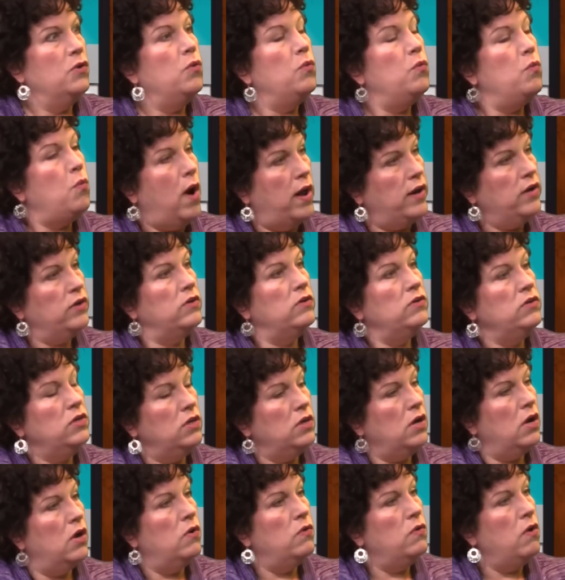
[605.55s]
What are, you
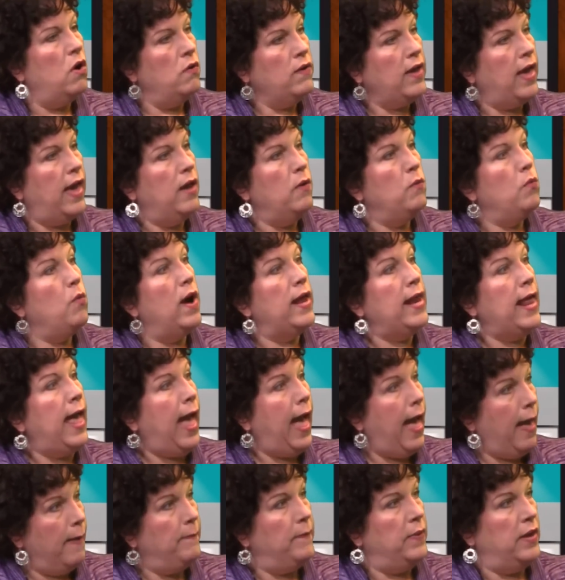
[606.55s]
know, yeah. okay, what
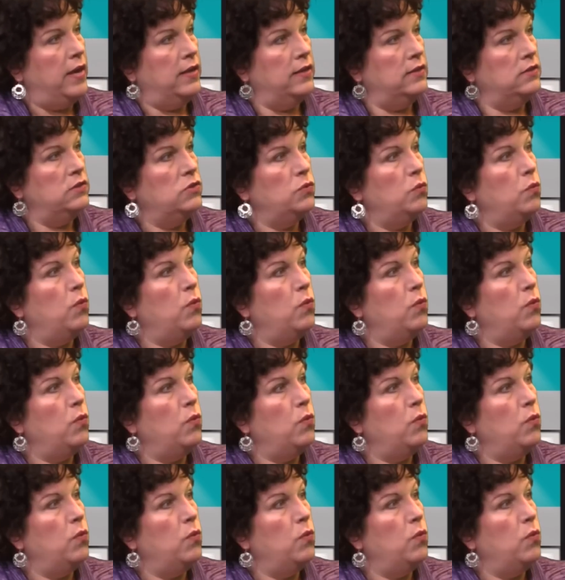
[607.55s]
happened?